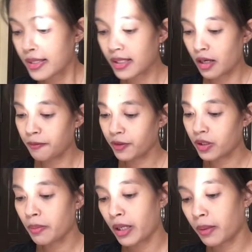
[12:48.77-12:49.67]
stuff for
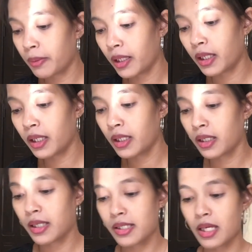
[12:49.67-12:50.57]
the baby.
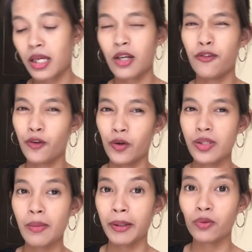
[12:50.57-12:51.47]
Kasi, of
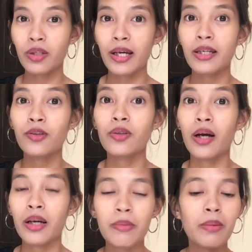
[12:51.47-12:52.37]
course, napatunayan ko
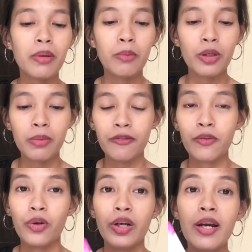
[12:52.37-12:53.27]
na kay Bebe Boy
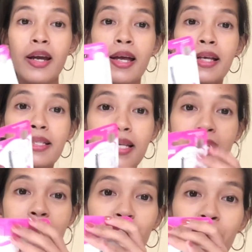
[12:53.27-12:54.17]
before.
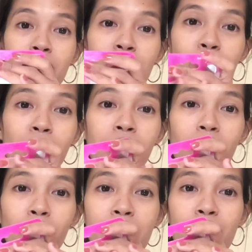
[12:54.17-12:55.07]
Scissors, you
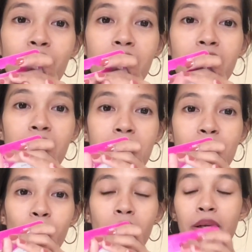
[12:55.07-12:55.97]
will also need
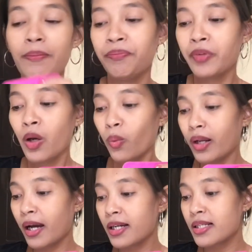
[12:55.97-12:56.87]
this one.
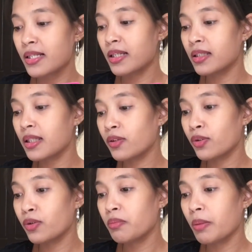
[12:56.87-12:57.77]
Wala kasi sila dito
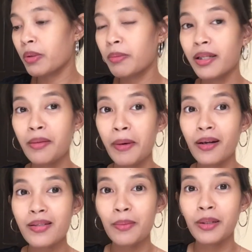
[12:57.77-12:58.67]
yung mabibili na
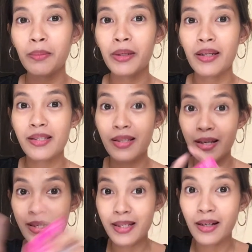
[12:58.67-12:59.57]
parang sa Pilipinas
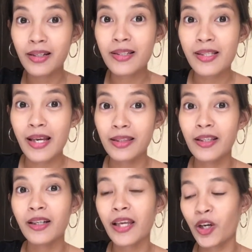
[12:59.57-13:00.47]
na isang set
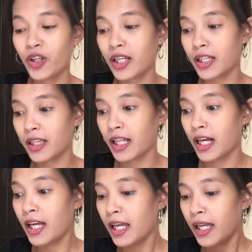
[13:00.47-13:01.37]
ng care kit
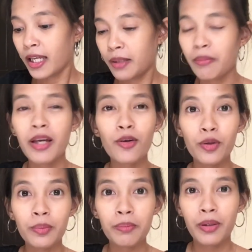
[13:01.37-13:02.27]
na
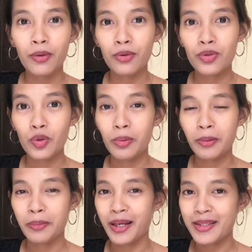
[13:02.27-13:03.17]
meron, pero
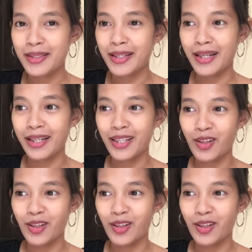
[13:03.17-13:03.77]
sobrang pricey. I